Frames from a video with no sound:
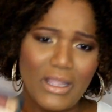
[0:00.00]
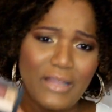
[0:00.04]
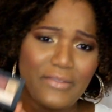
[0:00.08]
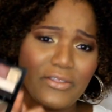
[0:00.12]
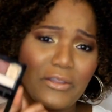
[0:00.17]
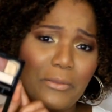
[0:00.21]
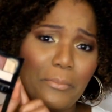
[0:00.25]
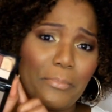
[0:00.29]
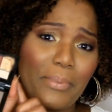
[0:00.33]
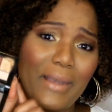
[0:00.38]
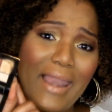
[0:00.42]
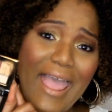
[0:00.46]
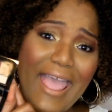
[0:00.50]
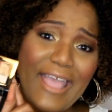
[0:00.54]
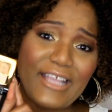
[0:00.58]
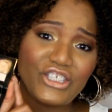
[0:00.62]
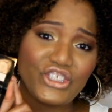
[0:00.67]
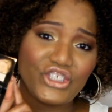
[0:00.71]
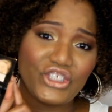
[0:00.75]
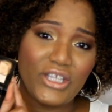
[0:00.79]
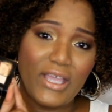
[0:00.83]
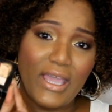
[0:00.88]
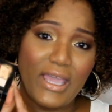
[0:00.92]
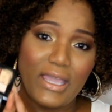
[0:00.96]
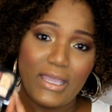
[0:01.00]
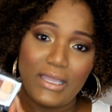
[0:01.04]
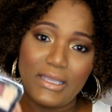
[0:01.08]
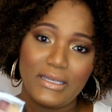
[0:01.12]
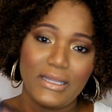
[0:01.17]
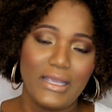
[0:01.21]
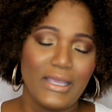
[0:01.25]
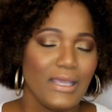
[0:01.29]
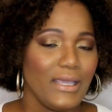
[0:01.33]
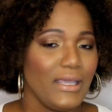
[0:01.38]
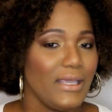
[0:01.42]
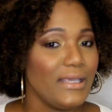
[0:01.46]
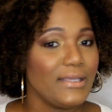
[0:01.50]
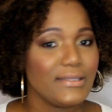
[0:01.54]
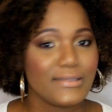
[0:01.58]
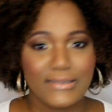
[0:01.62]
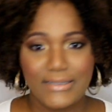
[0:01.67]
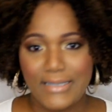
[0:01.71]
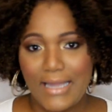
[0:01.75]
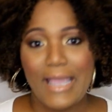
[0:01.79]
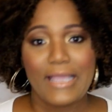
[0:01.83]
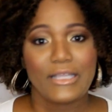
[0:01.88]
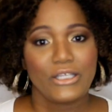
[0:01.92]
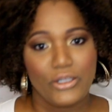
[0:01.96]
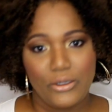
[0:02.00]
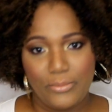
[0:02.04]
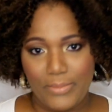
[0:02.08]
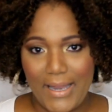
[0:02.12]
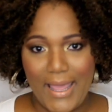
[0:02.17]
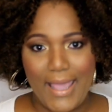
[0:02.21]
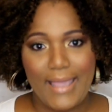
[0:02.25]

The black shade is not your